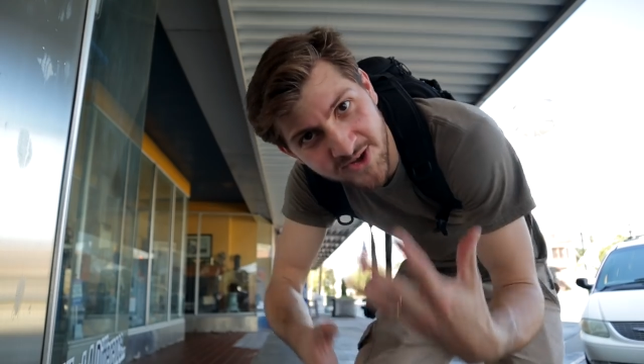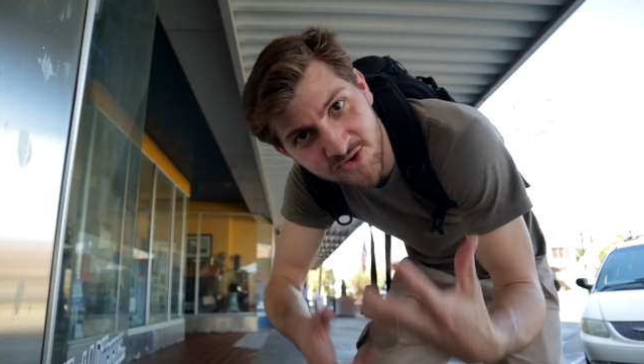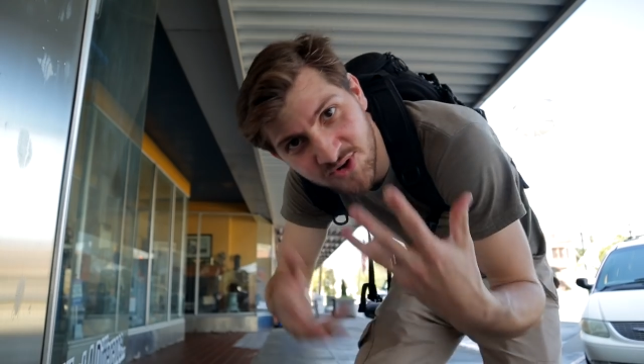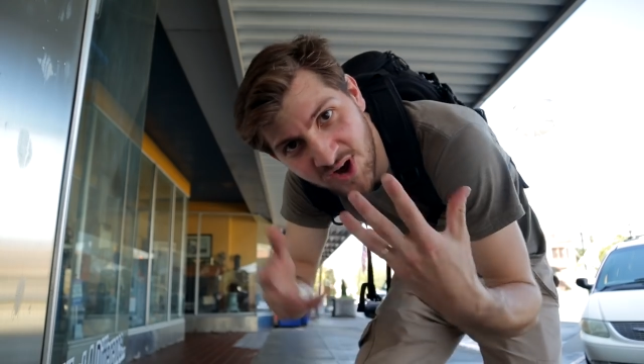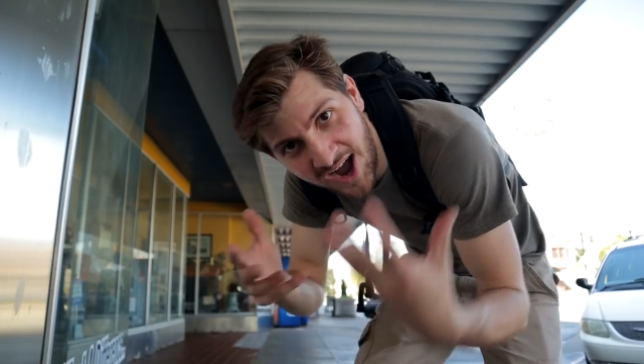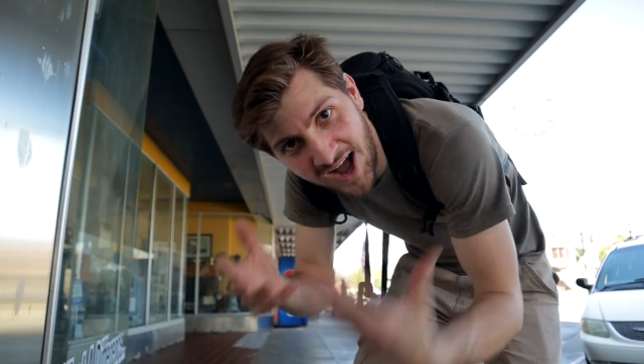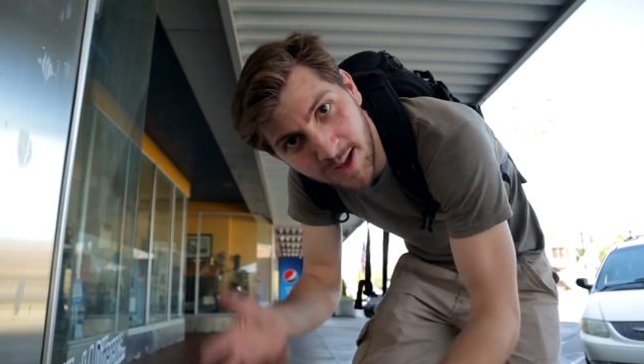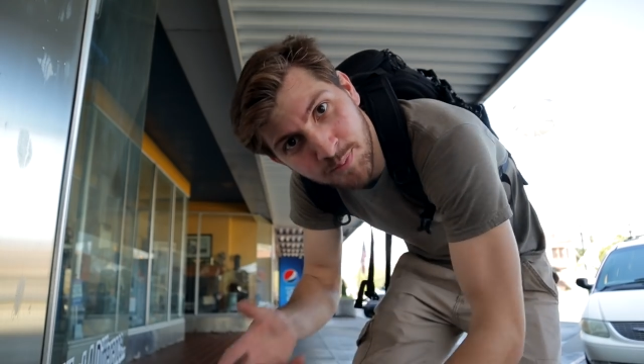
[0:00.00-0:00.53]
you
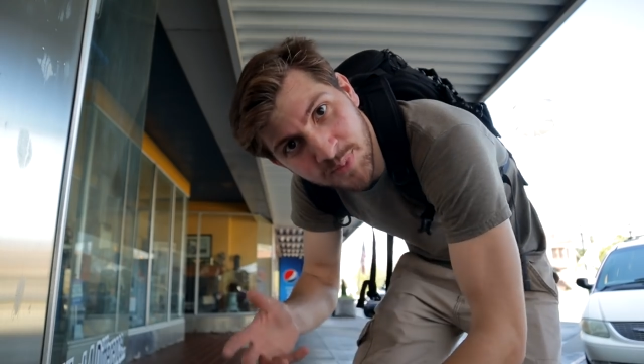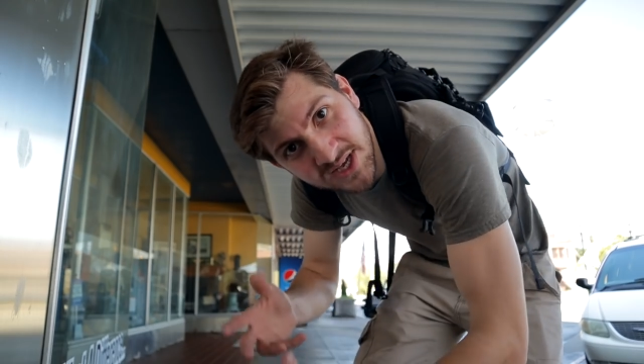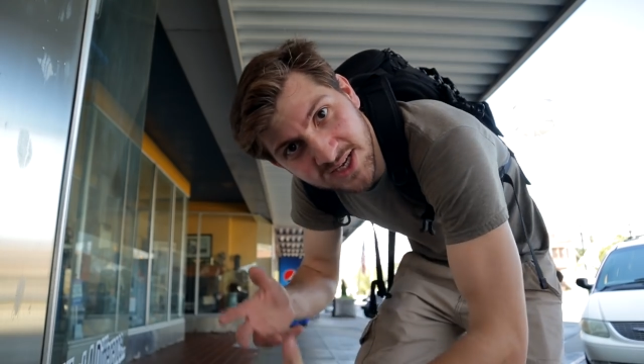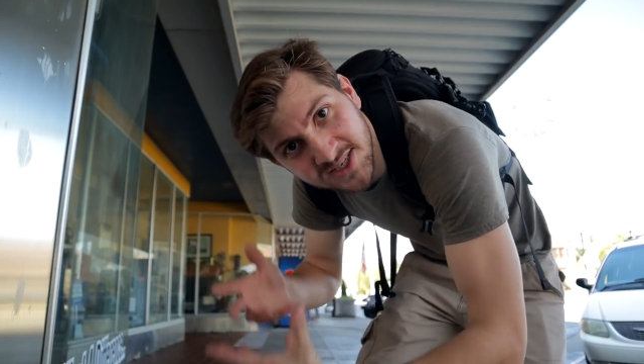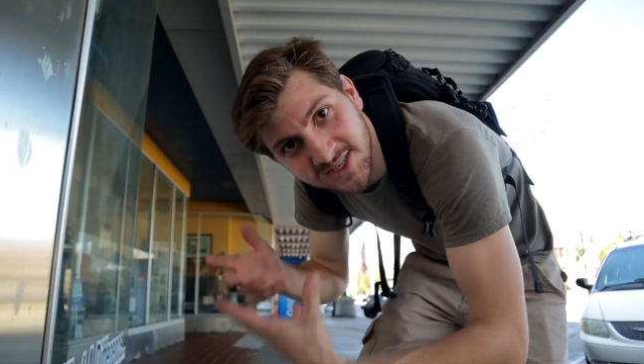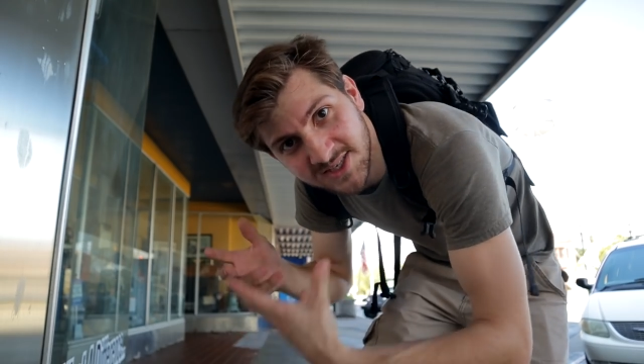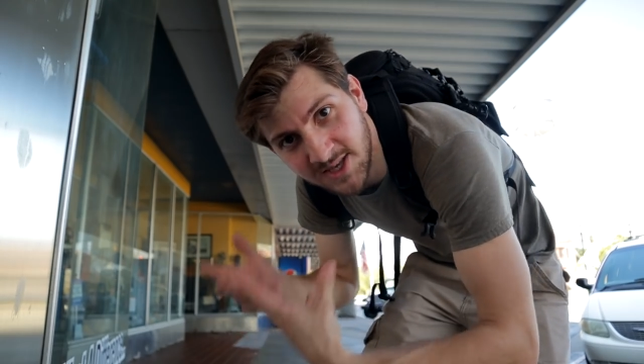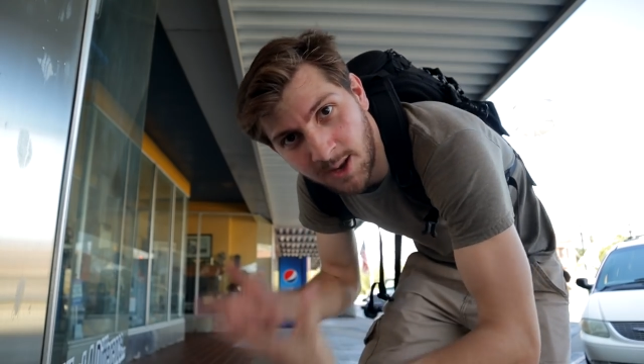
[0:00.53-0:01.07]
copy
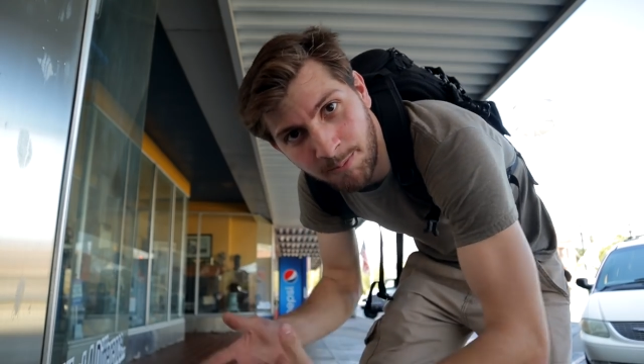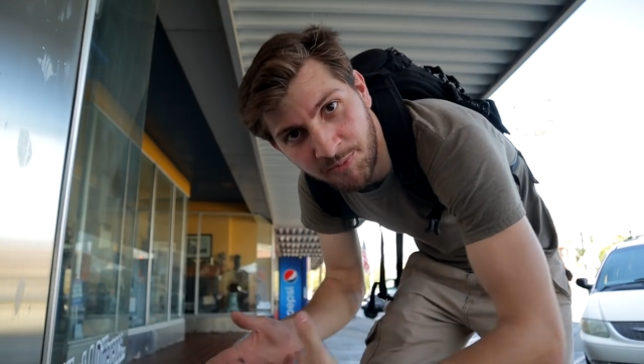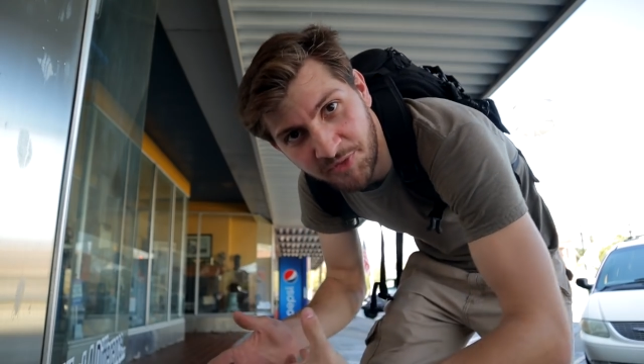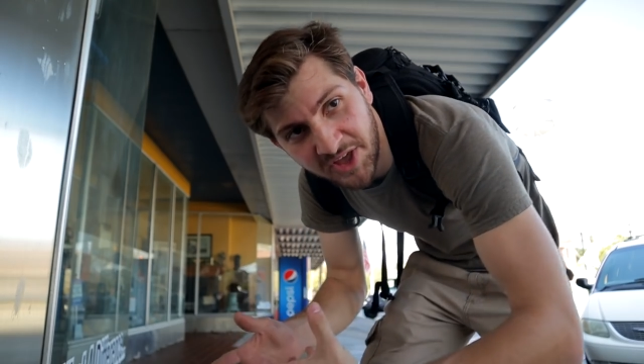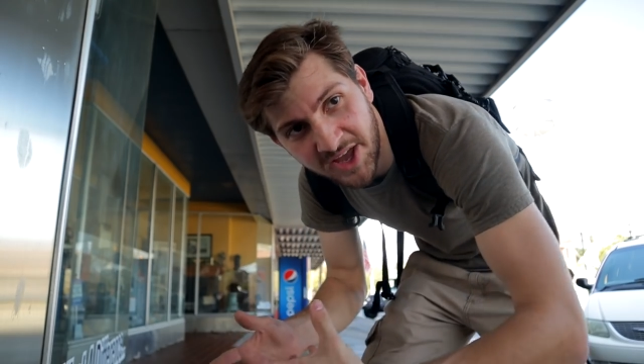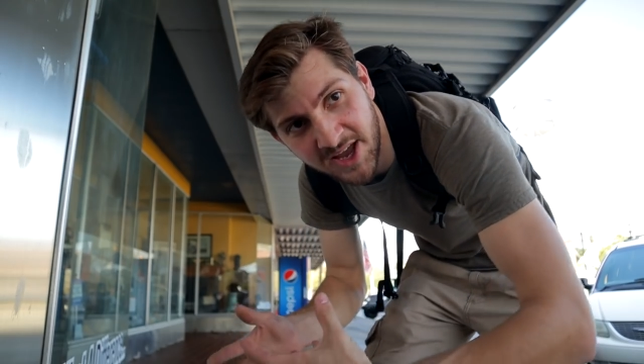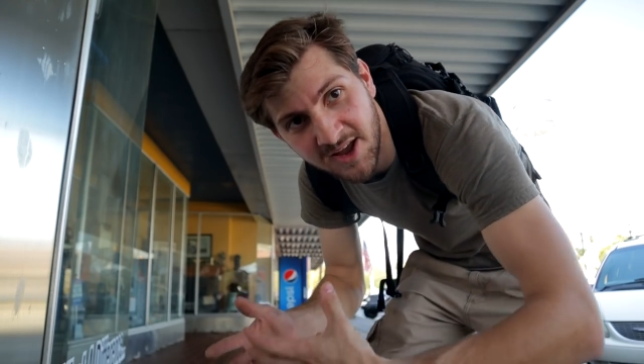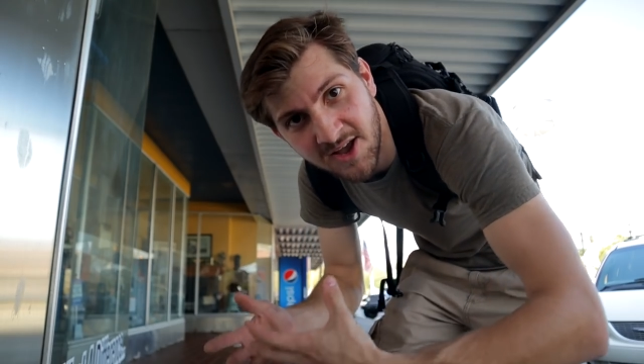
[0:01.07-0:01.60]

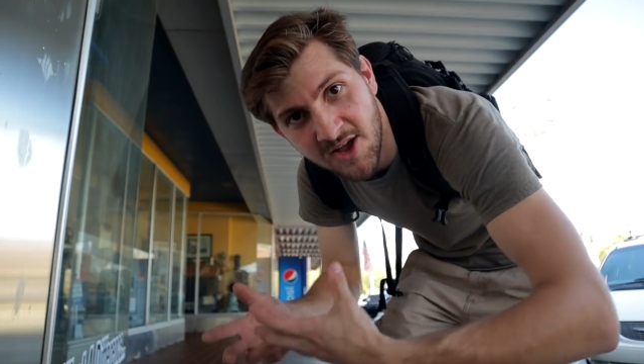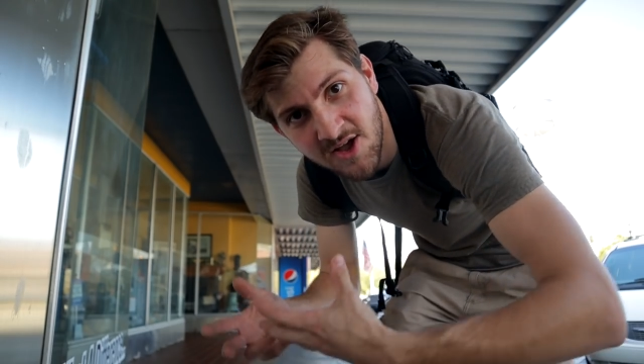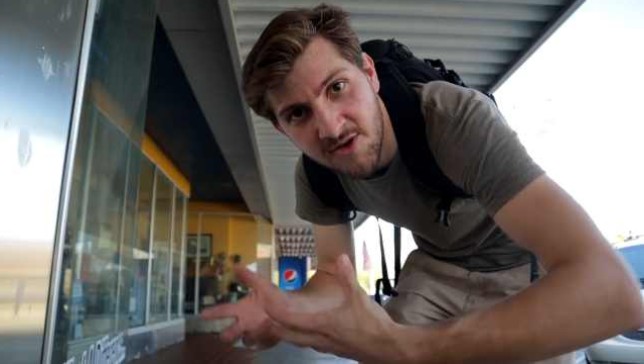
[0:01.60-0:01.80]
something